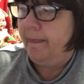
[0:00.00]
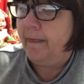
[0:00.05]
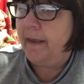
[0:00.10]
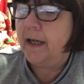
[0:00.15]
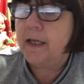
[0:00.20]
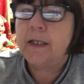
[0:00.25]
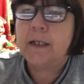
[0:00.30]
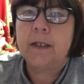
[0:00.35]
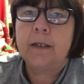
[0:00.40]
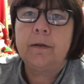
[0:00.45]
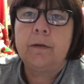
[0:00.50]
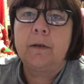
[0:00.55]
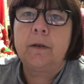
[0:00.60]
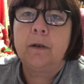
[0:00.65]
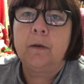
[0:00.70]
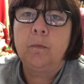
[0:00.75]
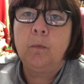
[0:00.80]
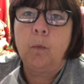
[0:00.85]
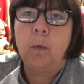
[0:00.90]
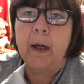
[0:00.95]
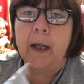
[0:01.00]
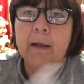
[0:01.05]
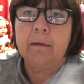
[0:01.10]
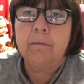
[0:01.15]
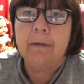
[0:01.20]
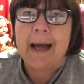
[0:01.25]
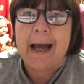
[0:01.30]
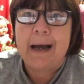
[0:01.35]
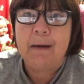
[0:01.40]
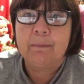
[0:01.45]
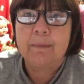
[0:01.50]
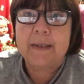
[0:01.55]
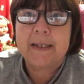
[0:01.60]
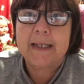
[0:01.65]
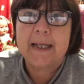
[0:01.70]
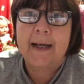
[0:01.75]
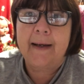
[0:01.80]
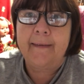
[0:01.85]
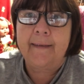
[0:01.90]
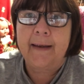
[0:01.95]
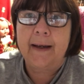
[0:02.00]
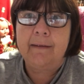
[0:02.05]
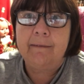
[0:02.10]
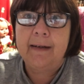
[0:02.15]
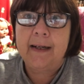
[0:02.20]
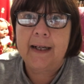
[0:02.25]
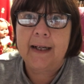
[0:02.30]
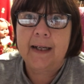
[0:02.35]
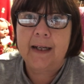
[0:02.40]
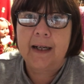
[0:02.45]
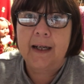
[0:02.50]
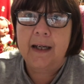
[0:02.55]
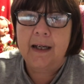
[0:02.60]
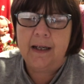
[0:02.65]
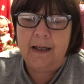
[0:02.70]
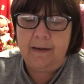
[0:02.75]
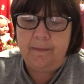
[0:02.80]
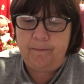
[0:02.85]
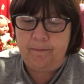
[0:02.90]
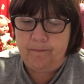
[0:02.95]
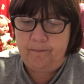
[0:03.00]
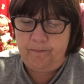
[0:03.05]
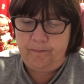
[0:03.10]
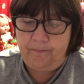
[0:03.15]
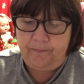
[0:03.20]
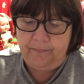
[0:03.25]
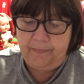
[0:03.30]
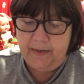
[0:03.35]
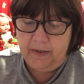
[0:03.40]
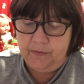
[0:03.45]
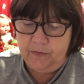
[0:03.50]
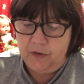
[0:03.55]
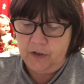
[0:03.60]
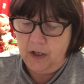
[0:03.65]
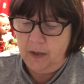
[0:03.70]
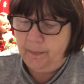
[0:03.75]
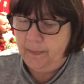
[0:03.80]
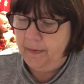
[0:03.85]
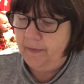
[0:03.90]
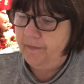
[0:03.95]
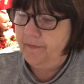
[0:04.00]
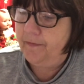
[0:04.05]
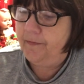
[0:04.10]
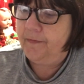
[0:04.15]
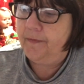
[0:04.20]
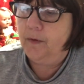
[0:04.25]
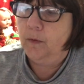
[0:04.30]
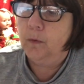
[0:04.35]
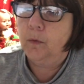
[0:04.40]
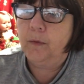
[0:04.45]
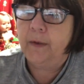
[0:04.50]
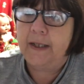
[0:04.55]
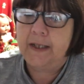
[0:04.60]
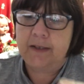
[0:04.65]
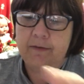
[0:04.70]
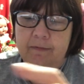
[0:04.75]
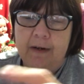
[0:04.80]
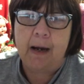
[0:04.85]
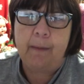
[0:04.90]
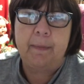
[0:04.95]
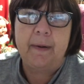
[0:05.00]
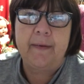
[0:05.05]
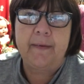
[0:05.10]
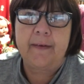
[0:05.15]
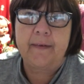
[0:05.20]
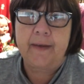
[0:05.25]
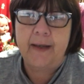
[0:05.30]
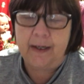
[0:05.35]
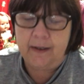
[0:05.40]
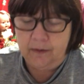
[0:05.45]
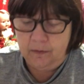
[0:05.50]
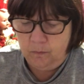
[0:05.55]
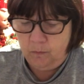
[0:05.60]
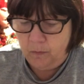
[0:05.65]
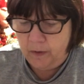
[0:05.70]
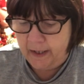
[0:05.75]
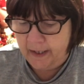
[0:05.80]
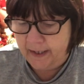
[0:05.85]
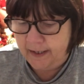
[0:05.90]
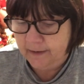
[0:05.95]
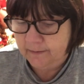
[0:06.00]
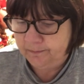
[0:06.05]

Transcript: do come well wrapped, and they're in on top of all this wrapping that they come with,